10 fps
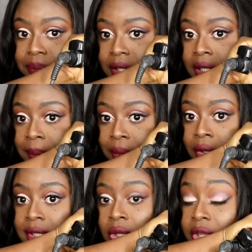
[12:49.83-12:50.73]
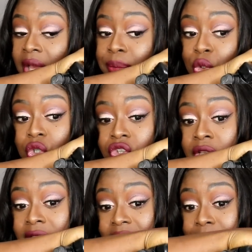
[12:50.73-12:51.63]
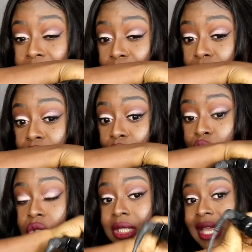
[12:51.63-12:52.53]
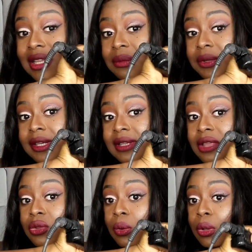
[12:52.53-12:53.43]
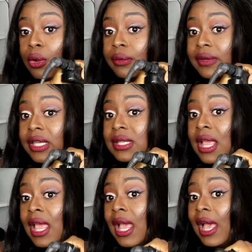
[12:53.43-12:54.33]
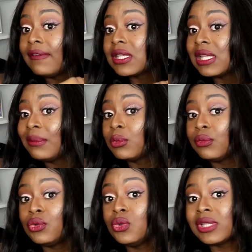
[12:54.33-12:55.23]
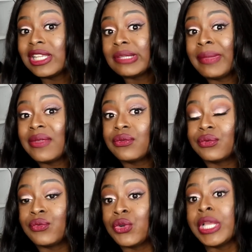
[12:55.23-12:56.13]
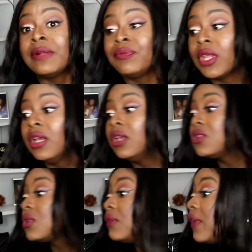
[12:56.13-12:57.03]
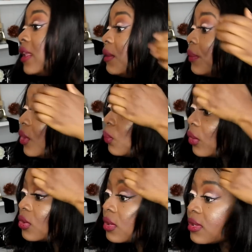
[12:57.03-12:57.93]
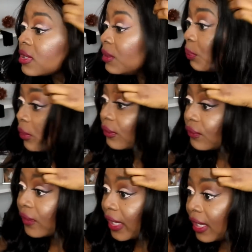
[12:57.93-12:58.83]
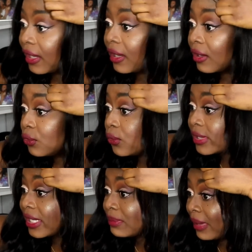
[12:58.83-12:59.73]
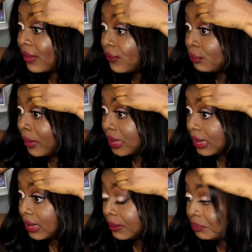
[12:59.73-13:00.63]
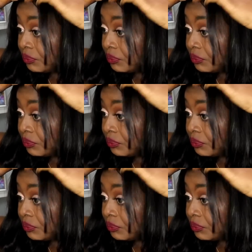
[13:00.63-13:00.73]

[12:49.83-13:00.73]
being a boss. Look, I'm not judging anybody who's got a sugar daddy, because I know a lot of us have slept with useless men for free. So if anybody wants to sleep with a useless man for money,